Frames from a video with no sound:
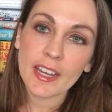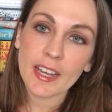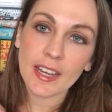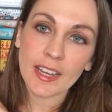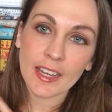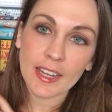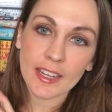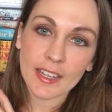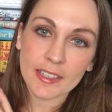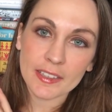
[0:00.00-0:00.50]

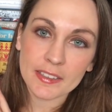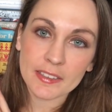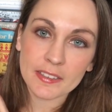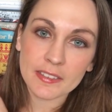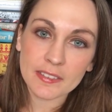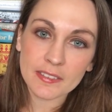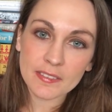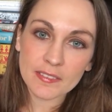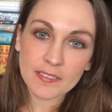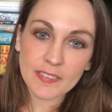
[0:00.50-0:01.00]
Uh,
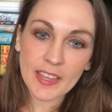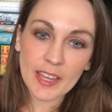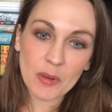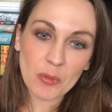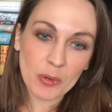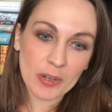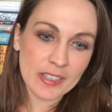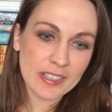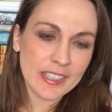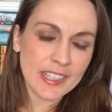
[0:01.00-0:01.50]
they
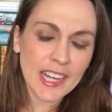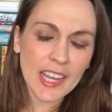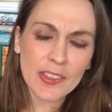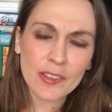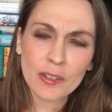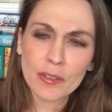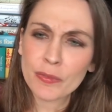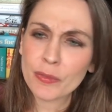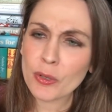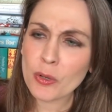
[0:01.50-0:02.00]
were
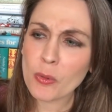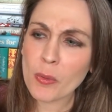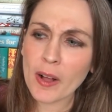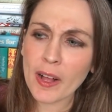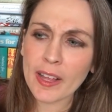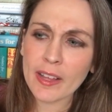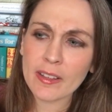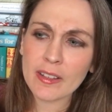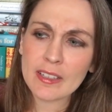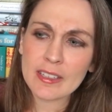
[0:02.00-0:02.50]
together for a
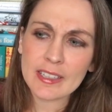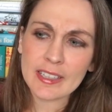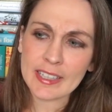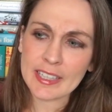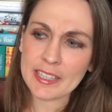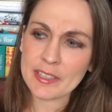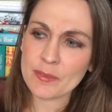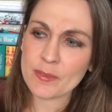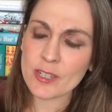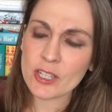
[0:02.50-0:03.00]
while
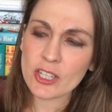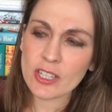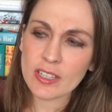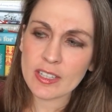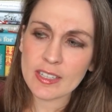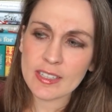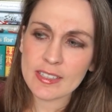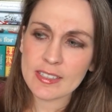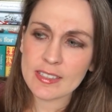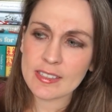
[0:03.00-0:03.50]
and
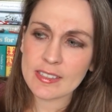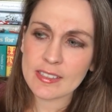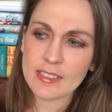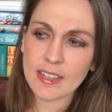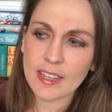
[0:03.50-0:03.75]
Virginia's